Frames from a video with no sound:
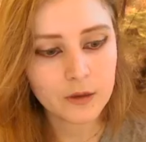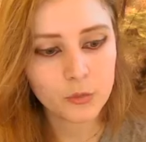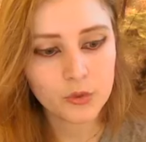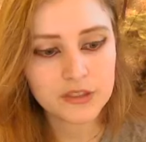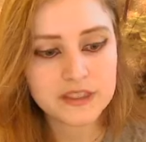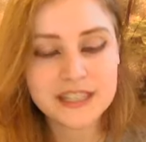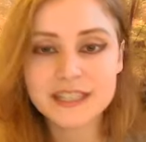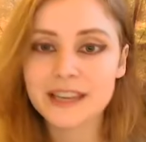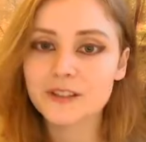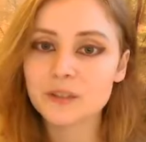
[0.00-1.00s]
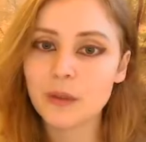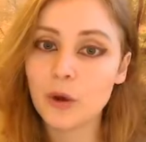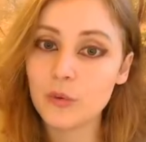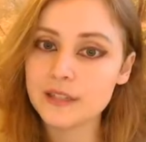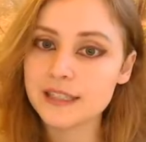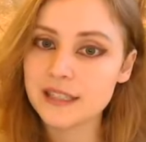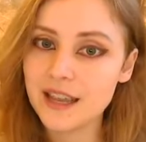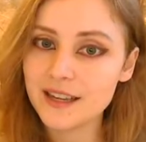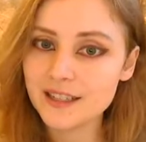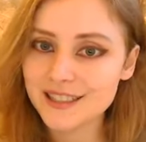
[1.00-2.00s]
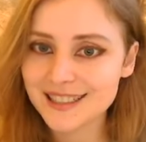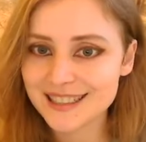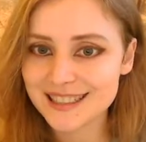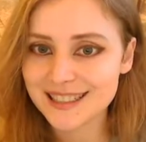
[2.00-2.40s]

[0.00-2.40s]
with details about what's next.